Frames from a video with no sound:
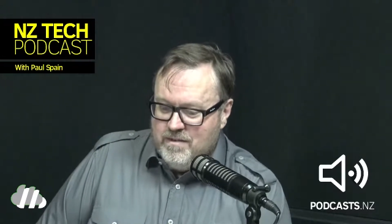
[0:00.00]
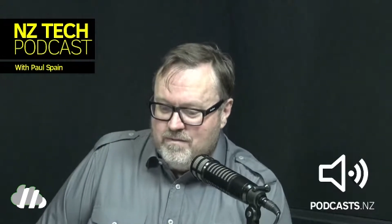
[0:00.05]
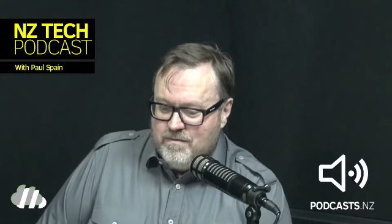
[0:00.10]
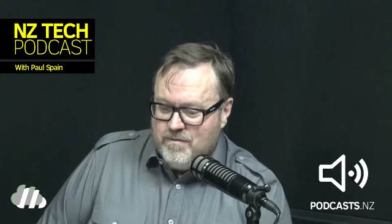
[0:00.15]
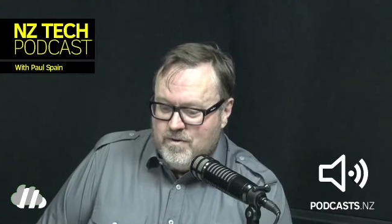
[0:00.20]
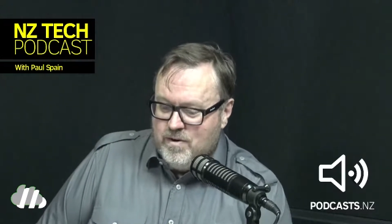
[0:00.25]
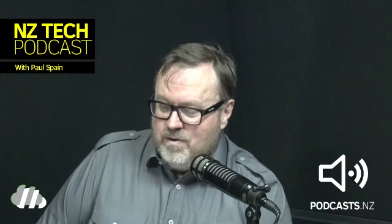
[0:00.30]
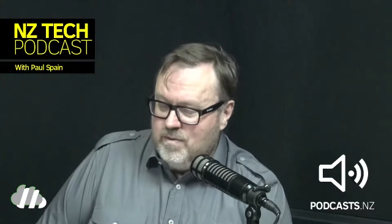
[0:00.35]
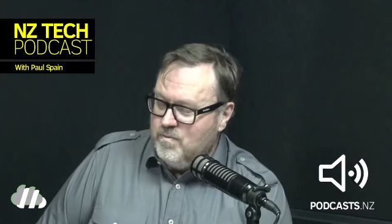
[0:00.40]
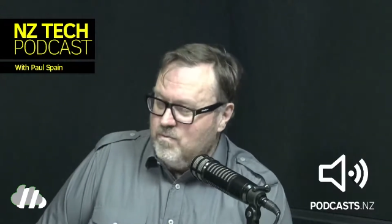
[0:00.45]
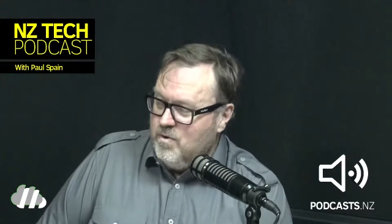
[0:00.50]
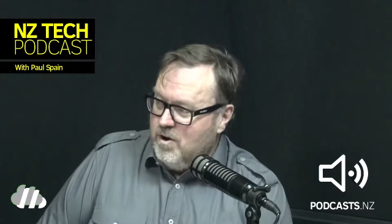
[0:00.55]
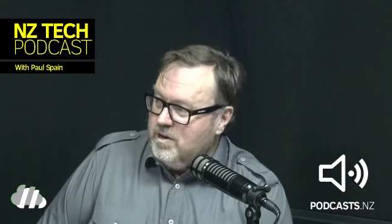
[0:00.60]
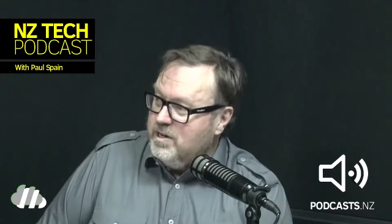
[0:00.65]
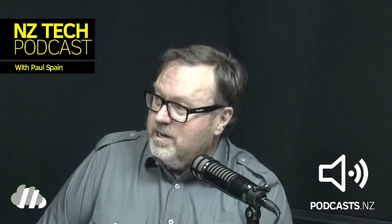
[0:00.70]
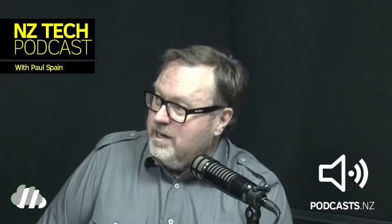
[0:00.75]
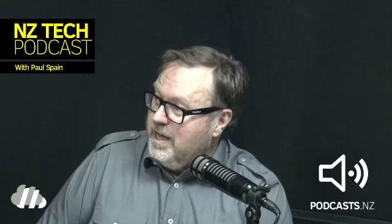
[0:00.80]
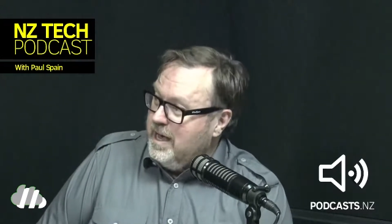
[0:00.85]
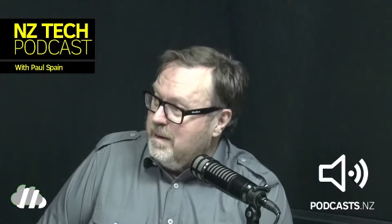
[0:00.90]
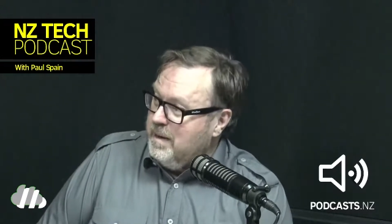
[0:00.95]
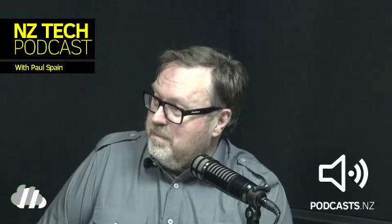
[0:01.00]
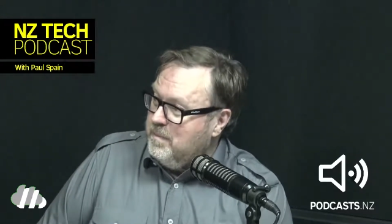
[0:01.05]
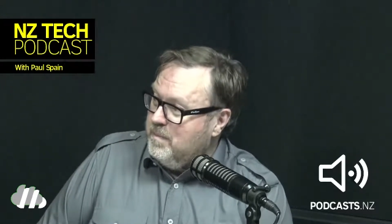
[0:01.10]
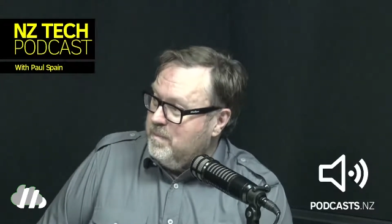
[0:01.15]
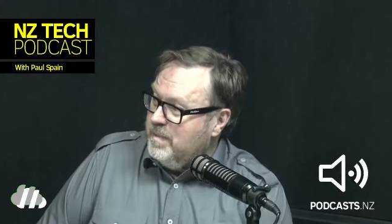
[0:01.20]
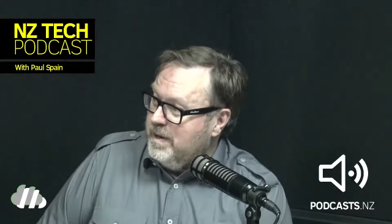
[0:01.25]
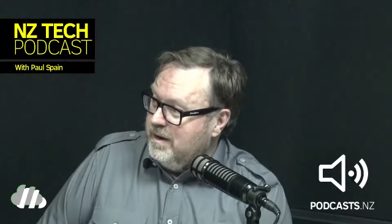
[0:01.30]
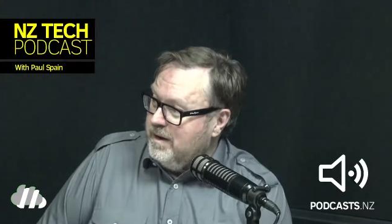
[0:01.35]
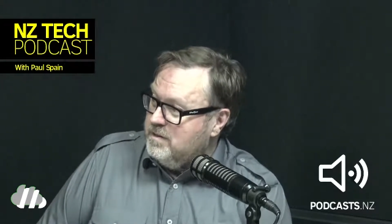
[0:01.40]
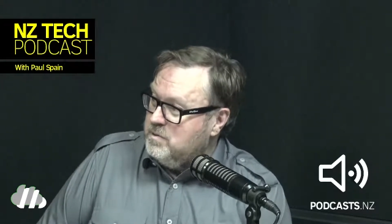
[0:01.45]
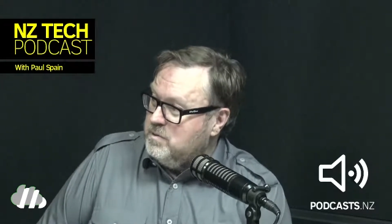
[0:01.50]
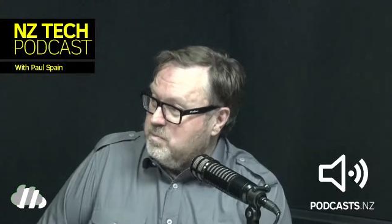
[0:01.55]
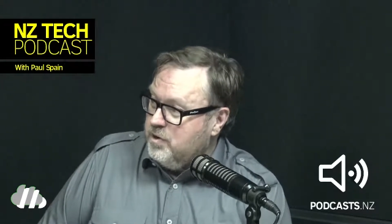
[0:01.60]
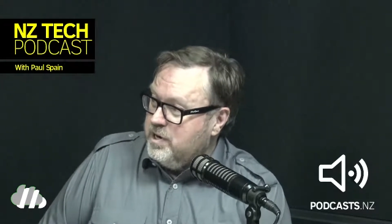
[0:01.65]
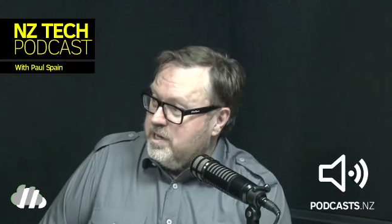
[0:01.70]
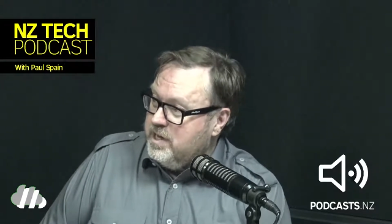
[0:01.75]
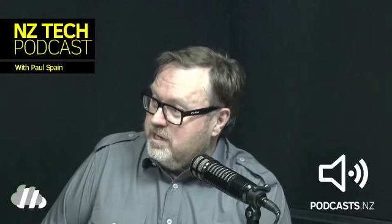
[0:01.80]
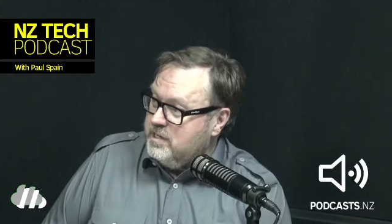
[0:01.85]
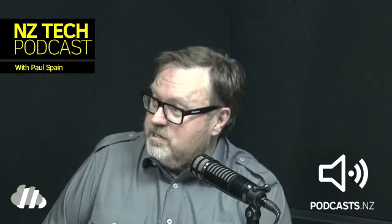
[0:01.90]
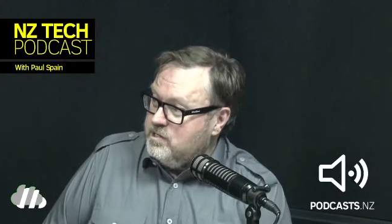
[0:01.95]
from Rocket Lab, it's
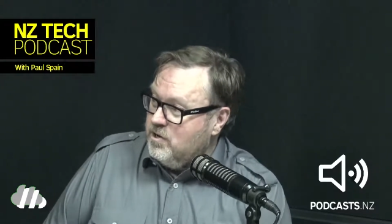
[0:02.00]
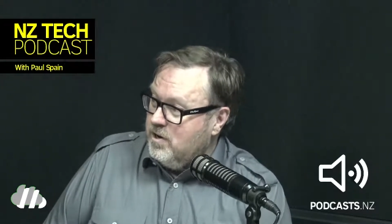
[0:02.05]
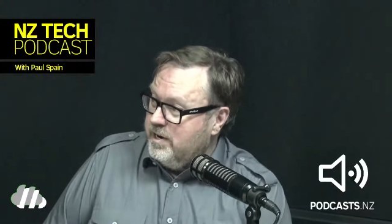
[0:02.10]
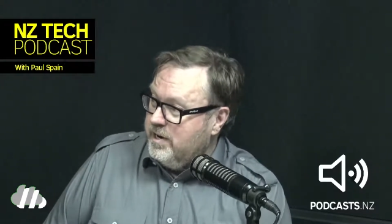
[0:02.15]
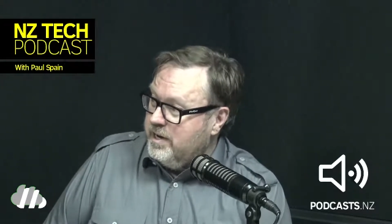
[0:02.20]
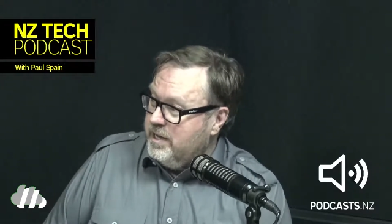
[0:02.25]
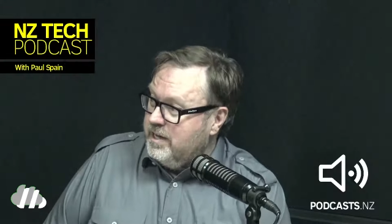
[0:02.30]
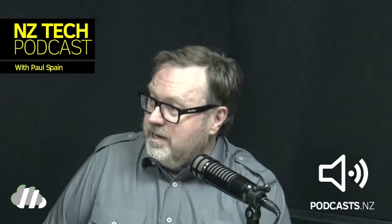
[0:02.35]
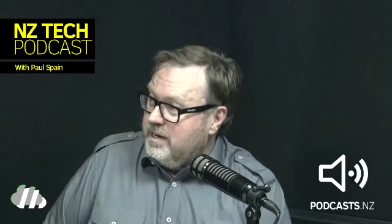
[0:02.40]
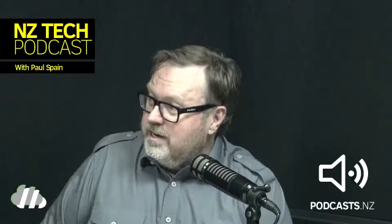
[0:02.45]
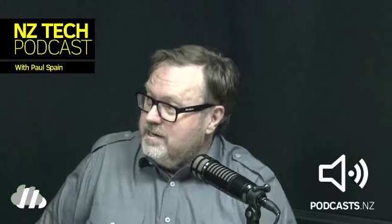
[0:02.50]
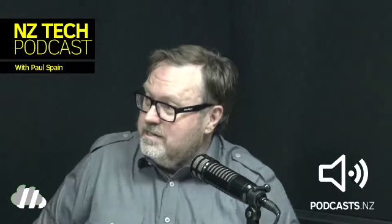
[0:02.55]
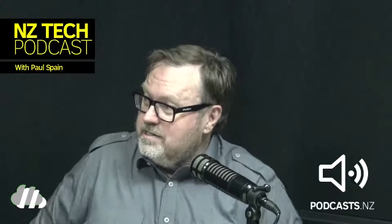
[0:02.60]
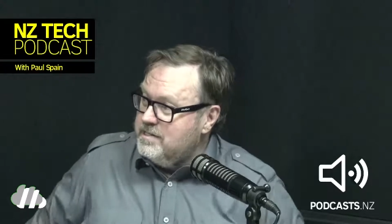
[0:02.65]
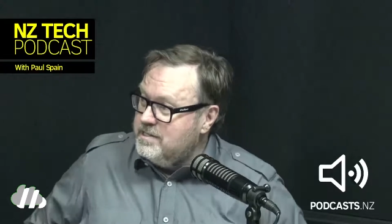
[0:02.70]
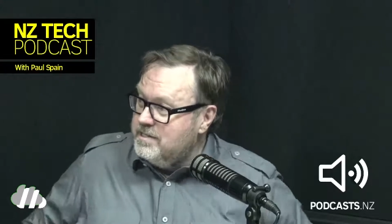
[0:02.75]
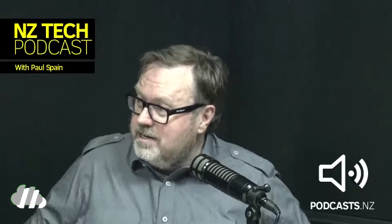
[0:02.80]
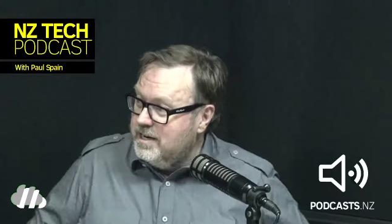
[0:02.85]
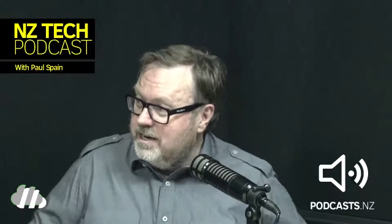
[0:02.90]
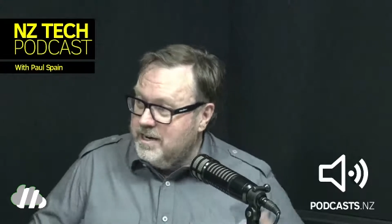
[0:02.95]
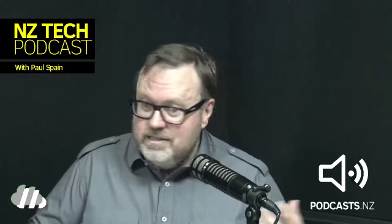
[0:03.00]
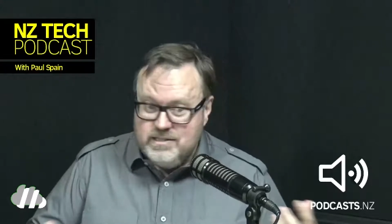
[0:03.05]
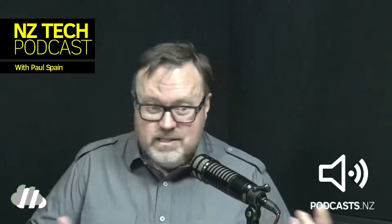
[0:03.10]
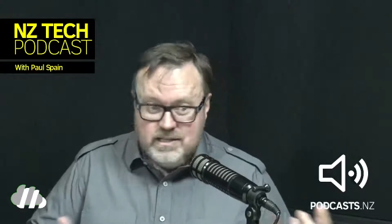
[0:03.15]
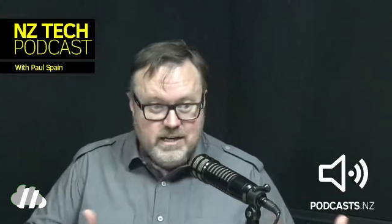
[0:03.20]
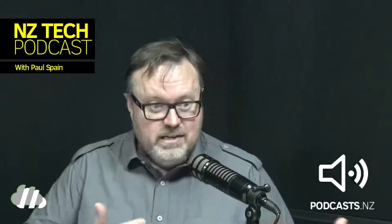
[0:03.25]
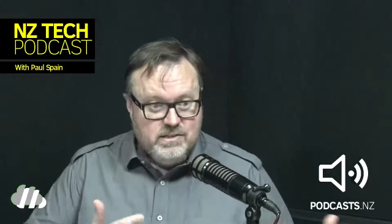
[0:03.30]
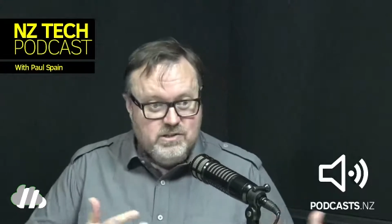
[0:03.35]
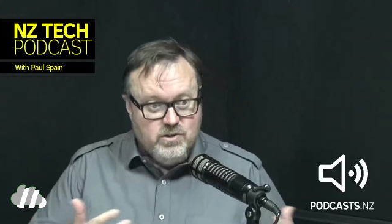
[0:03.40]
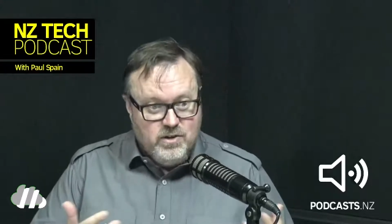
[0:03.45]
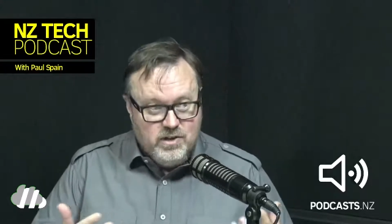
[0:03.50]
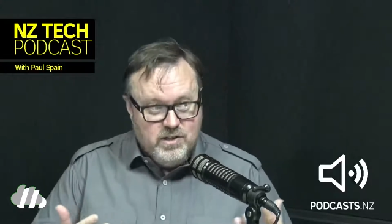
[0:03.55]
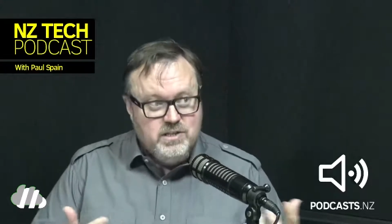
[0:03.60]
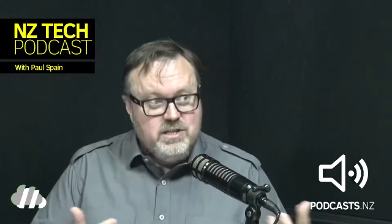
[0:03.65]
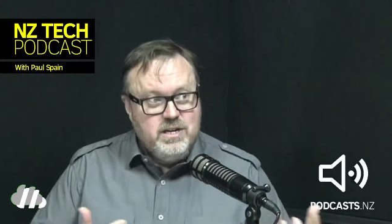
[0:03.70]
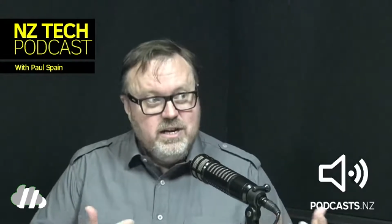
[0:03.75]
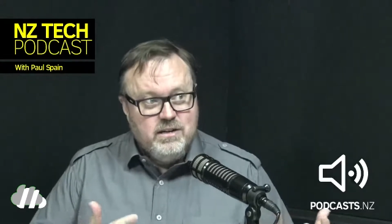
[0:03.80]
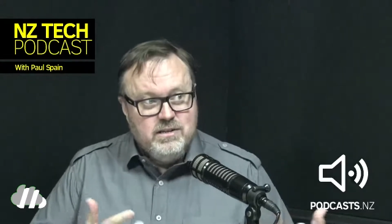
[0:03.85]
pretty exciting, and is in a sort of